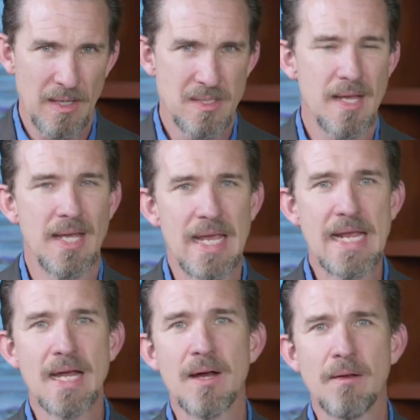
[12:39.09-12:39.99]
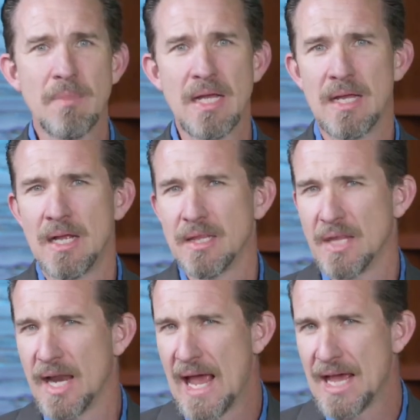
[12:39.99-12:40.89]
To him
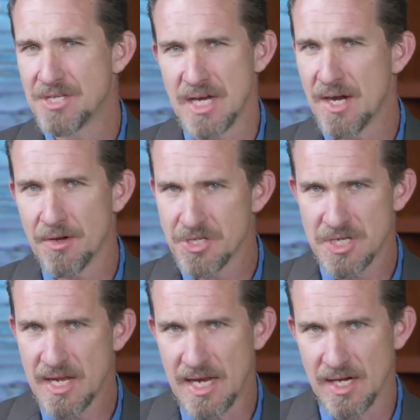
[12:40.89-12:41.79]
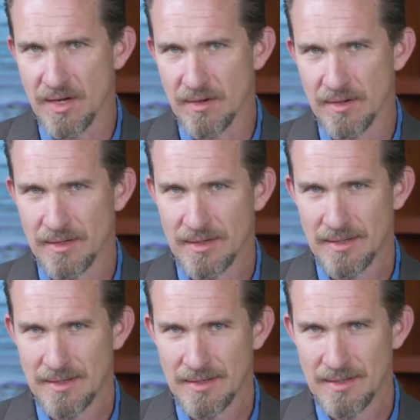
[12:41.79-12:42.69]
that has ears to hear,
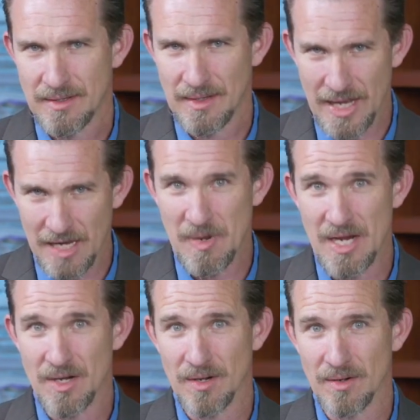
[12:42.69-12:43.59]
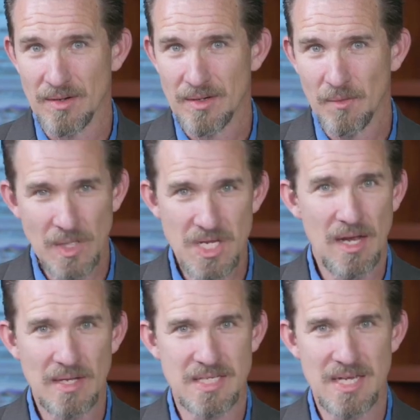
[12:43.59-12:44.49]
let him hear. What's
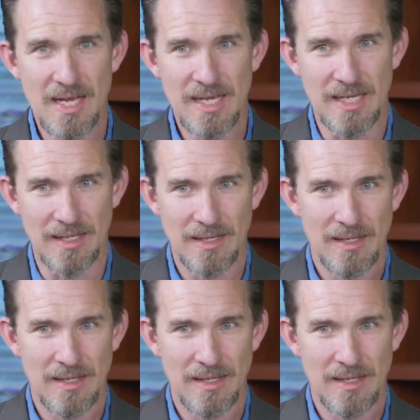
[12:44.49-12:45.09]
God saying?